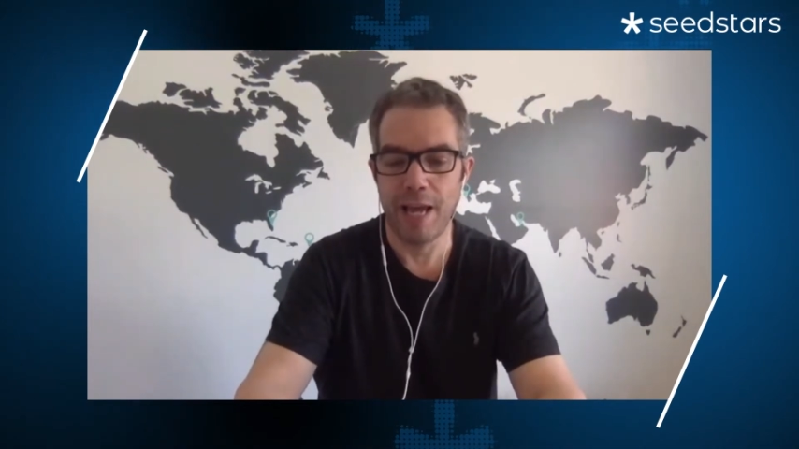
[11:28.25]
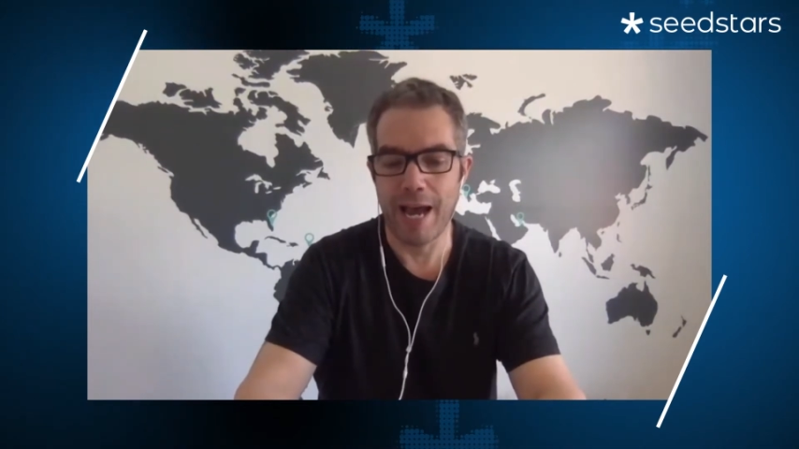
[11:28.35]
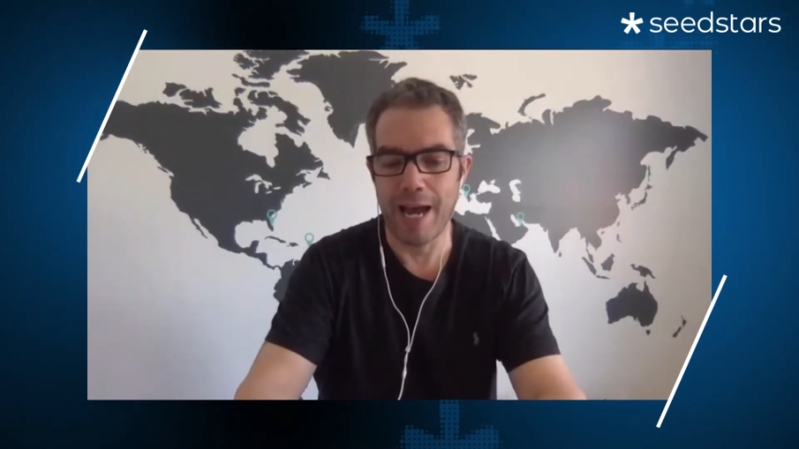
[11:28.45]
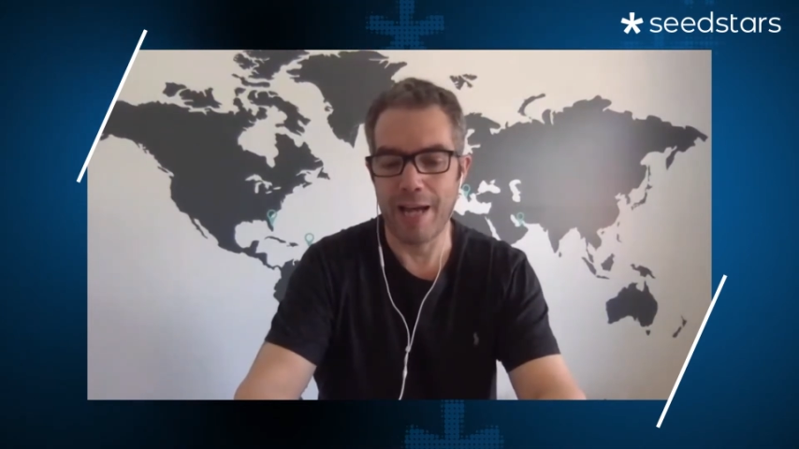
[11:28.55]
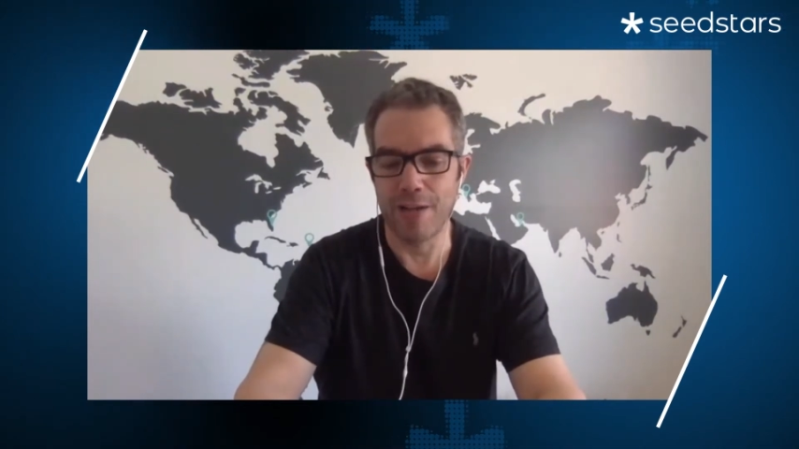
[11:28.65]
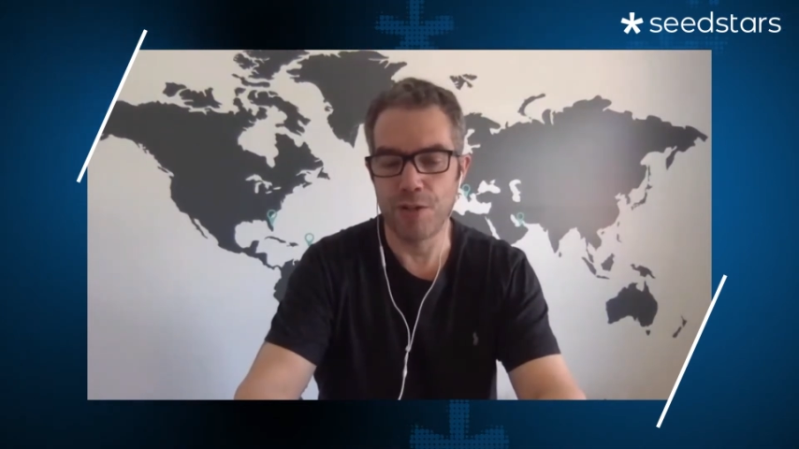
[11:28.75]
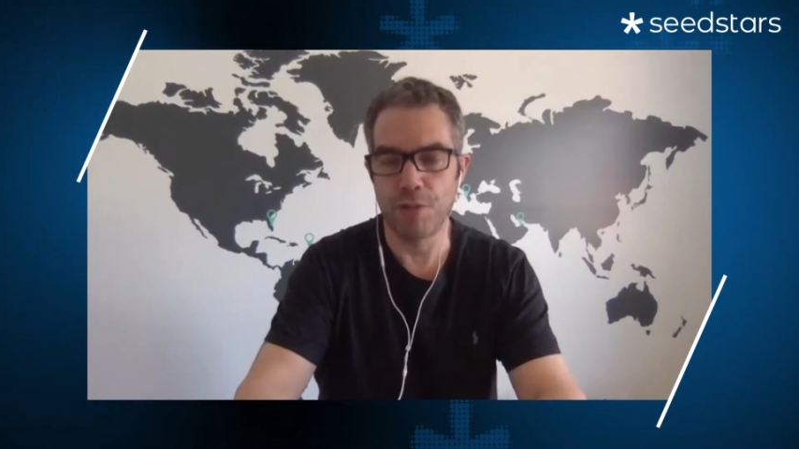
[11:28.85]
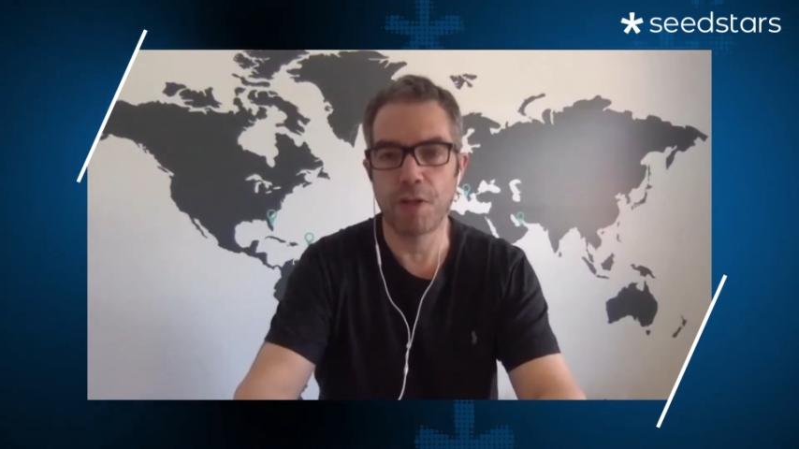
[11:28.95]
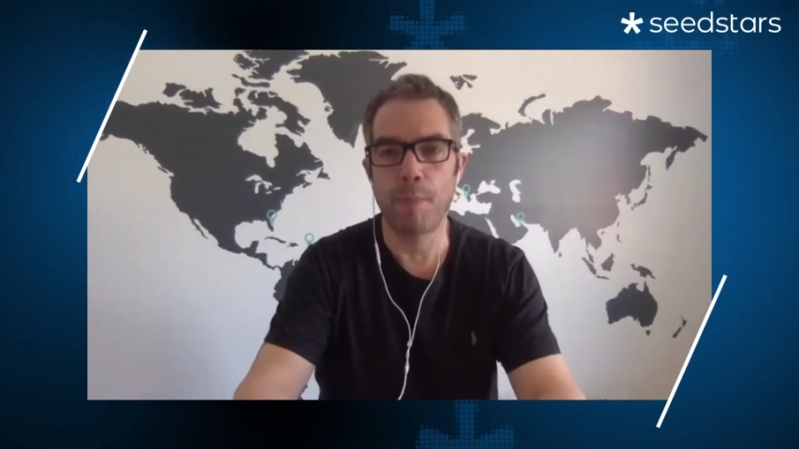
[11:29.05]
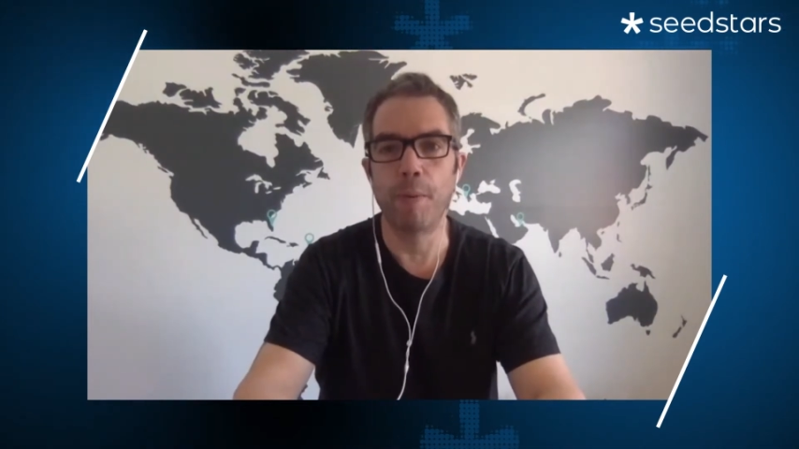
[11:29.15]
and
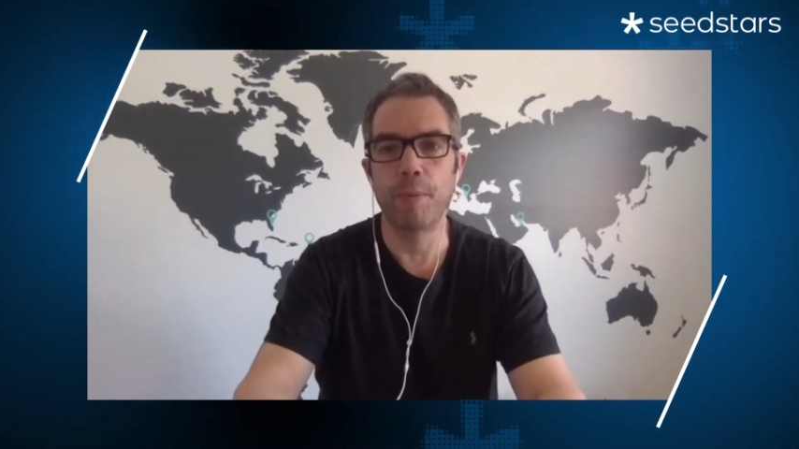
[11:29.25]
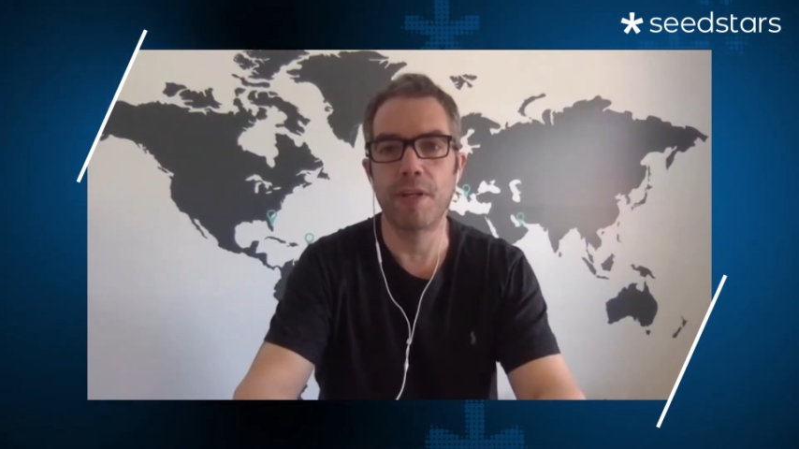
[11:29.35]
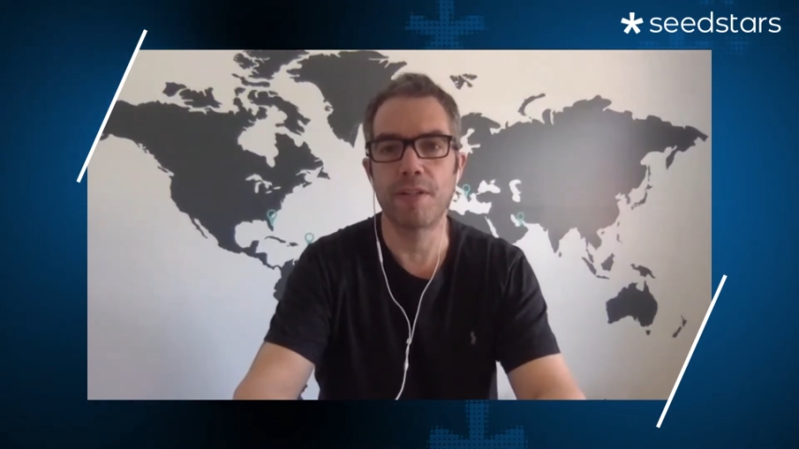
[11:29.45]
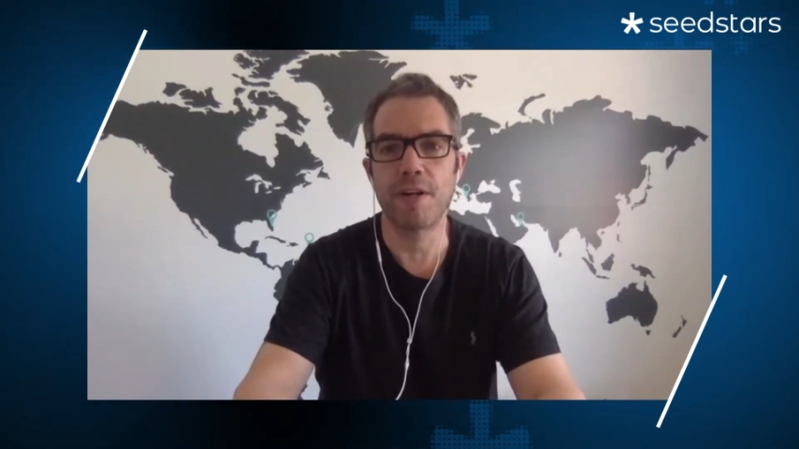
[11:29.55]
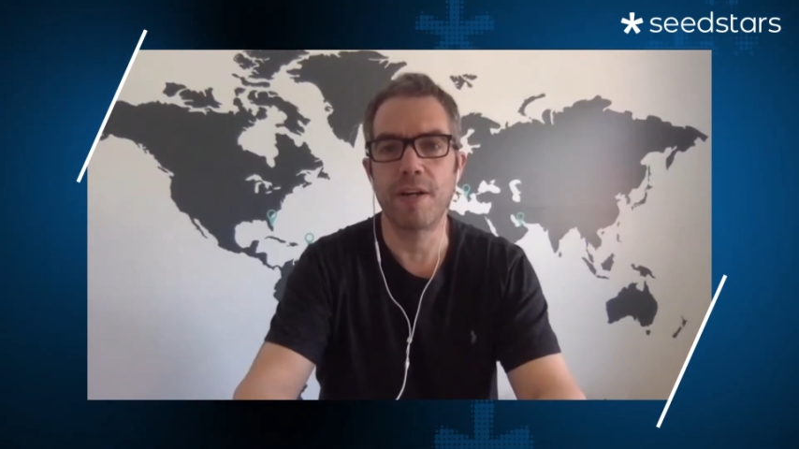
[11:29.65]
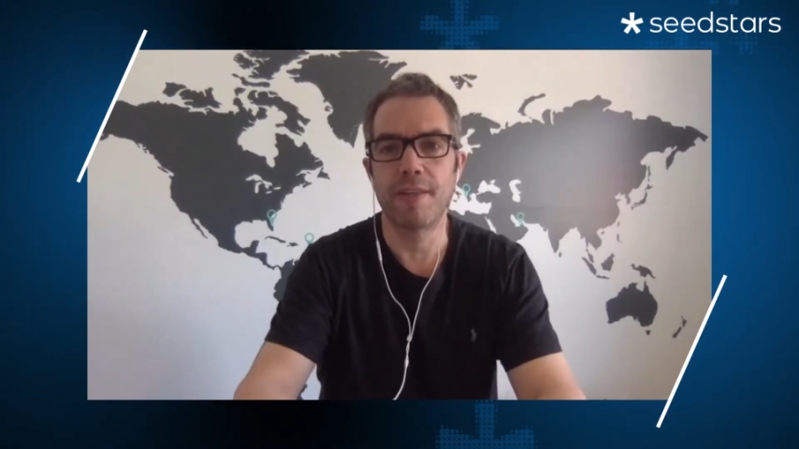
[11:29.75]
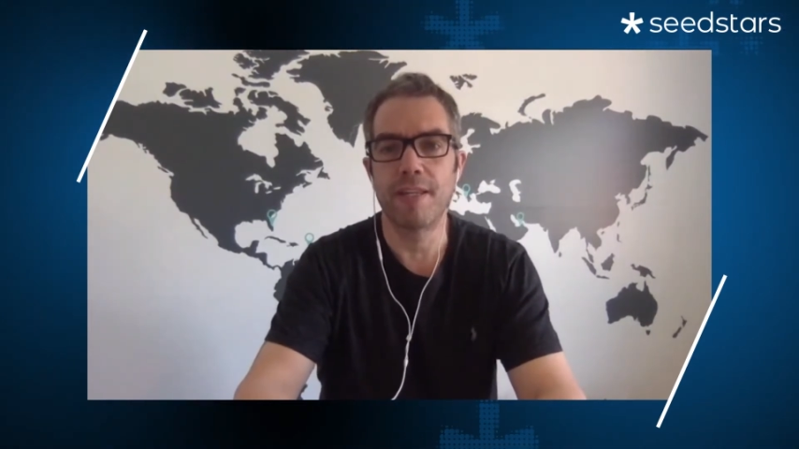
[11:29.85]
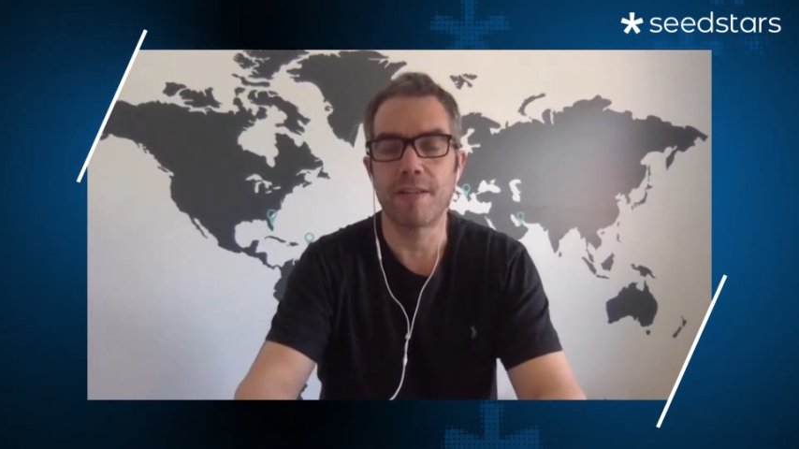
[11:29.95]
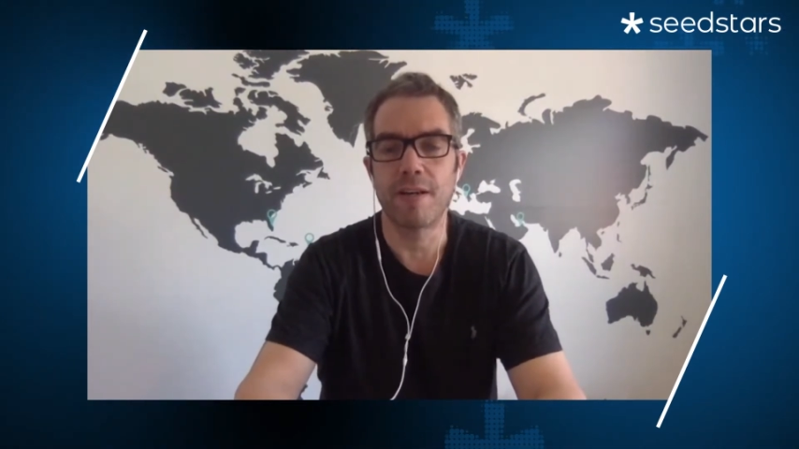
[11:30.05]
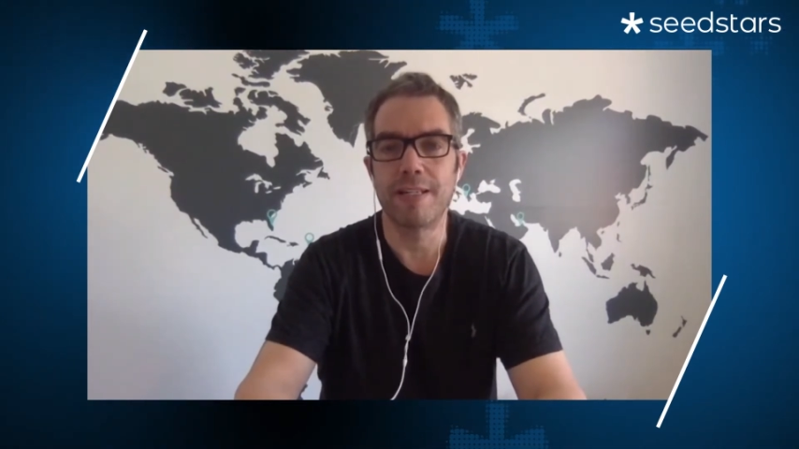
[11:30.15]
you've come up with
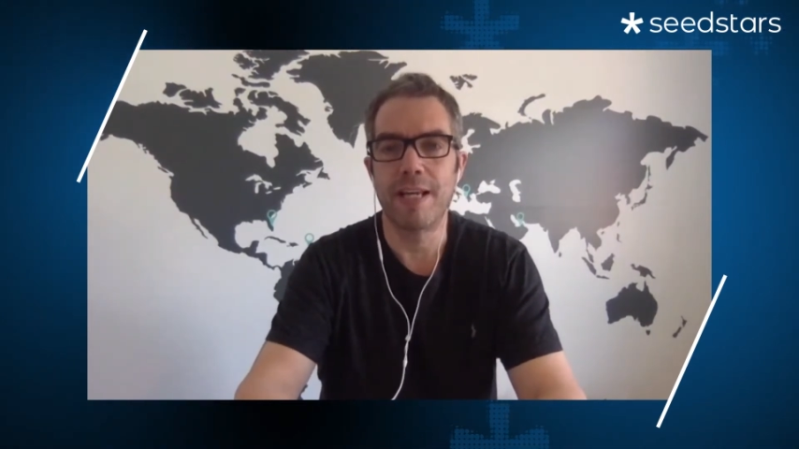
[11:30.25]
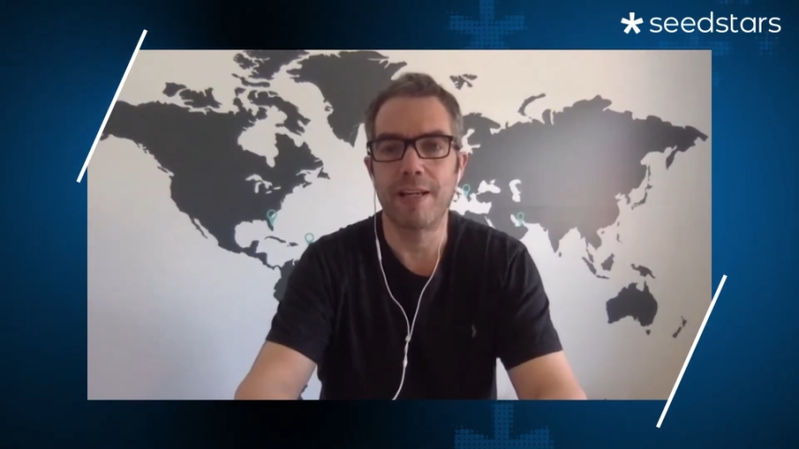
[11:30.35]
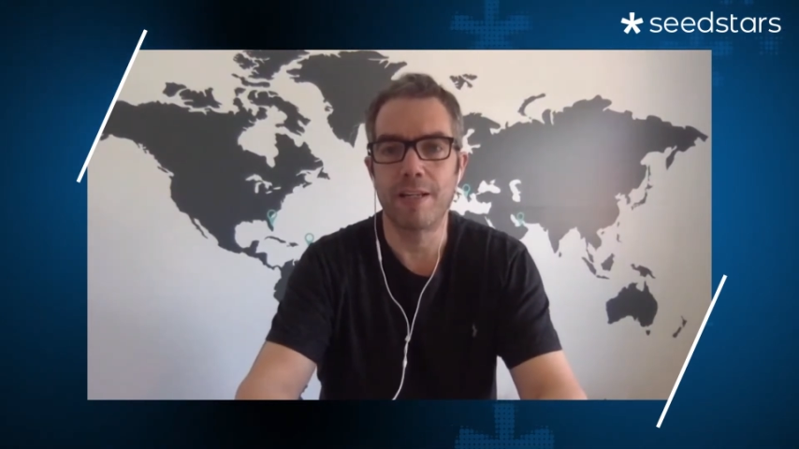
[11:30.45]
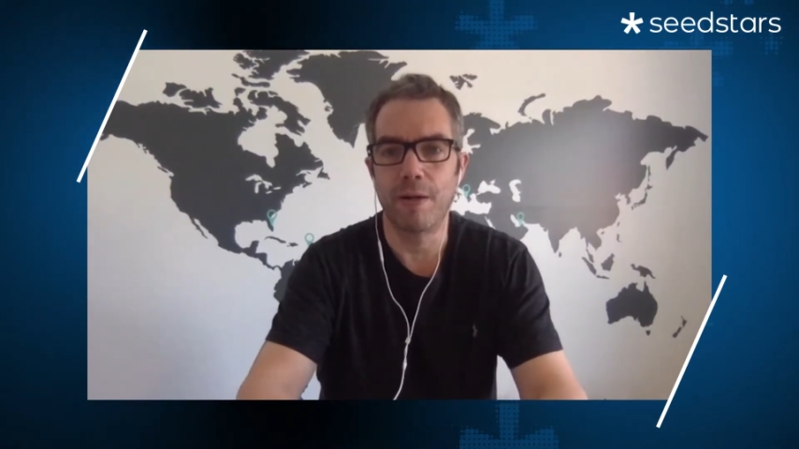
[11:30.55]
this idea,